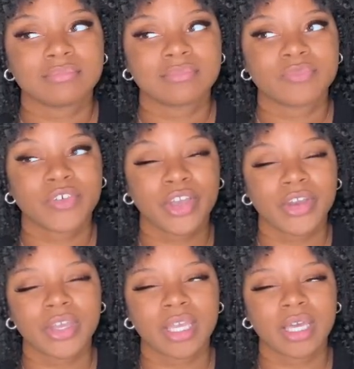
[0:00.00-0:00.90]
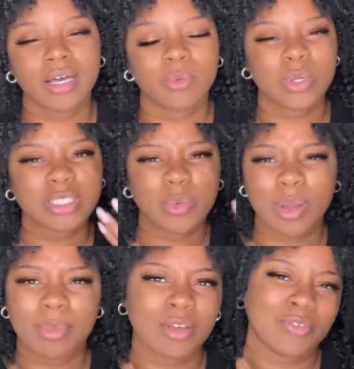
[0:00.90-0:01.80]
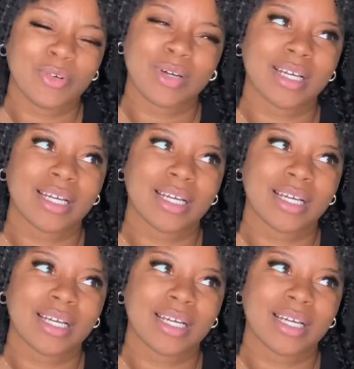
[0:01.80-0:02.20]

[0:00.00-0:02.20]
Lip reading: very, what's the word I'm looking for?